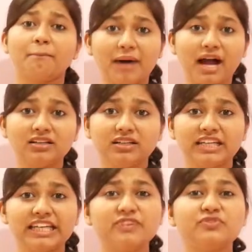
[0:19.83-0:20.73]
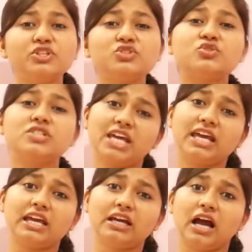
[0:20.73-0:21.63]
But even
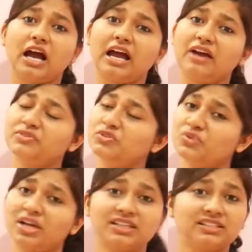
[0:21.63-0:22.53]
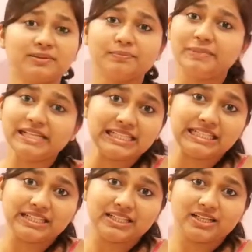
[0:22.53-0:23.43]
today, I haven't read it
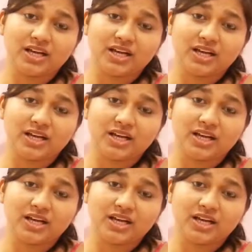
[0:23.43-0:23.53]
completely.